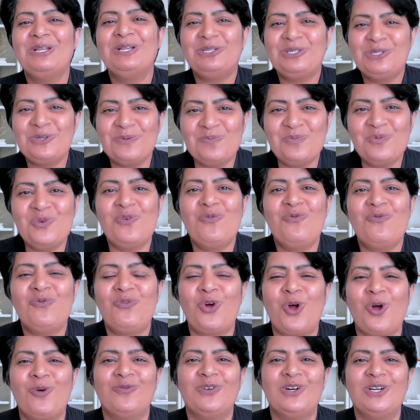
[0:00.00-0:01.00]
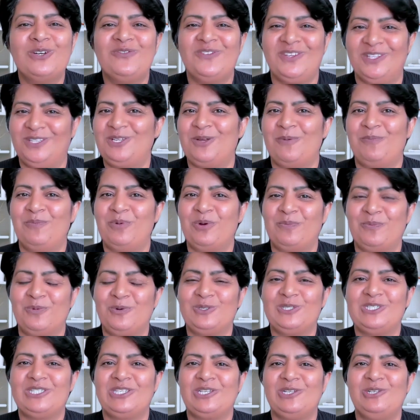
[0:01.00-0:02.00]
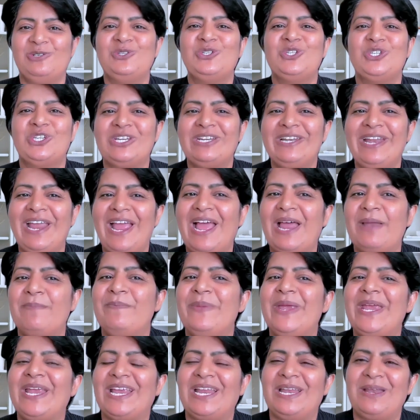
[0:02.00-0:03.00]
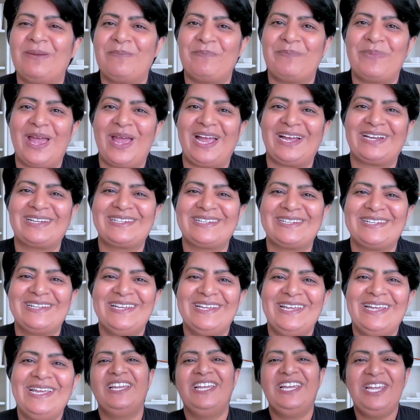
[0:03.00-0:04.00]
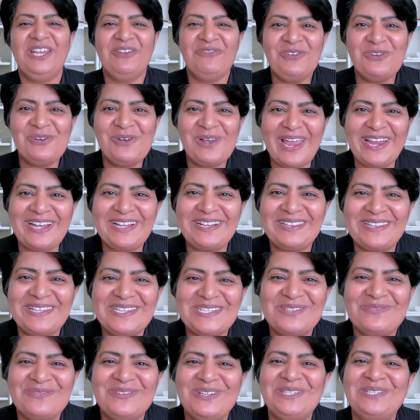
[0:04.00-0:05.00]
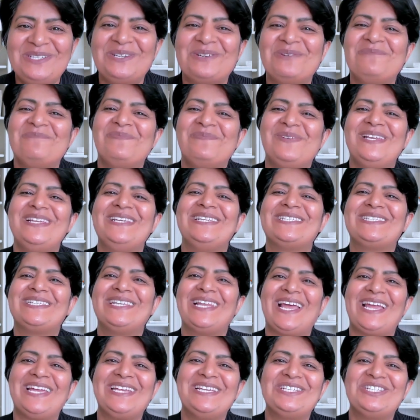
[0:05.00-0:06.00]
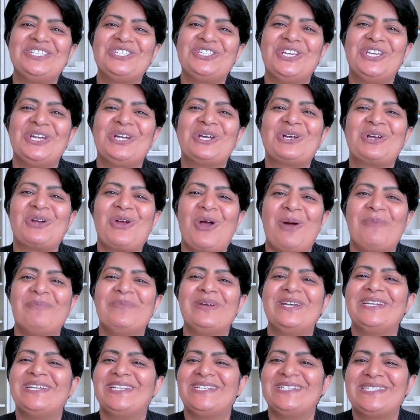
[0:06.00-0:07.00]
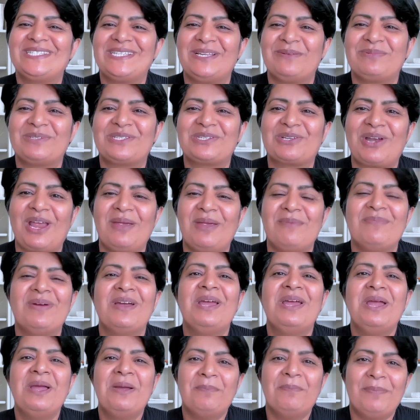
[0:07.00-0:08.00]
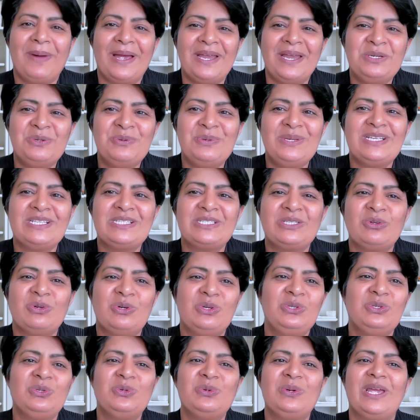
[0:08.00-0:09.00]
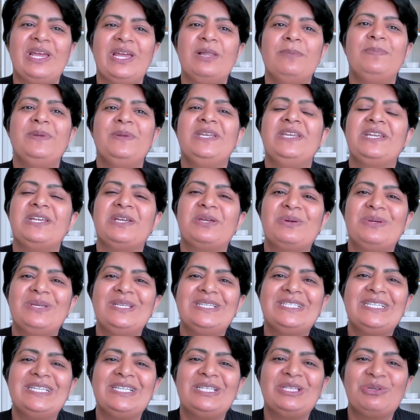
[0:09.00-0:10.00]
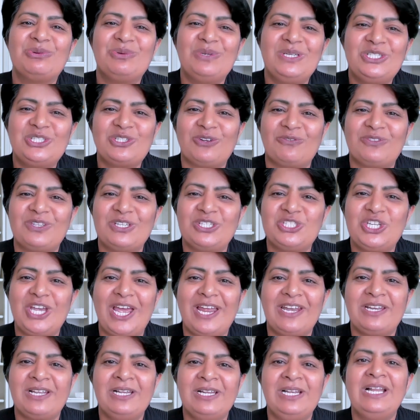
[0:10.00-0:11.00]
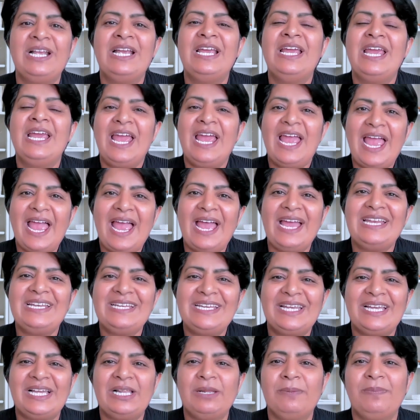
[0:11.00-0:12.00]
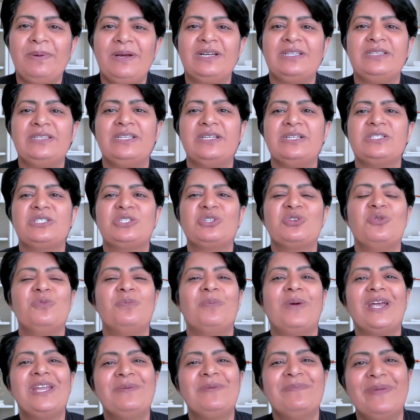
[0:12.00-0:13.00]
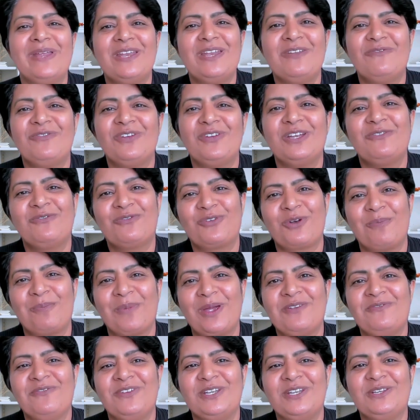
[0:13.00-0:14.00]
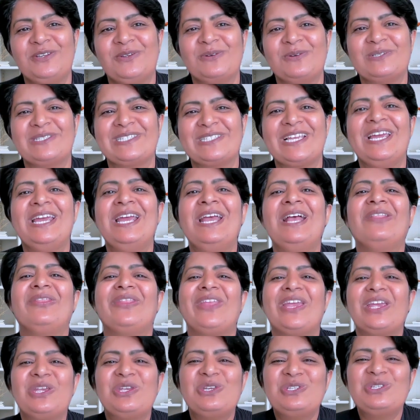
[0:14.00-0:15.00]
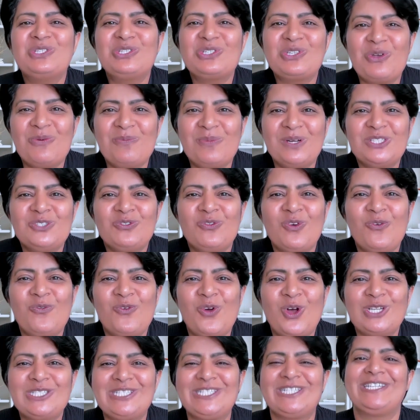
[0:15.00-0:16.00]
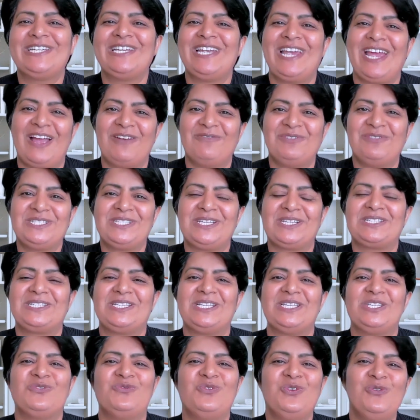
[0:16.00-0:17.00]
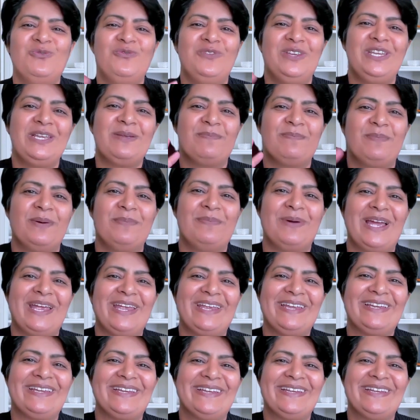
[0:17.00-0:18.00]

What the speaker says: to move forward with your proposed solution and make an impact. If you like this video, please like, share, comment, and subscribe. By doing so, you help in increasing the reach of the channel and help others who might benefit from my videos. Thank you so much for watching. Have a successful week. Bye-bye.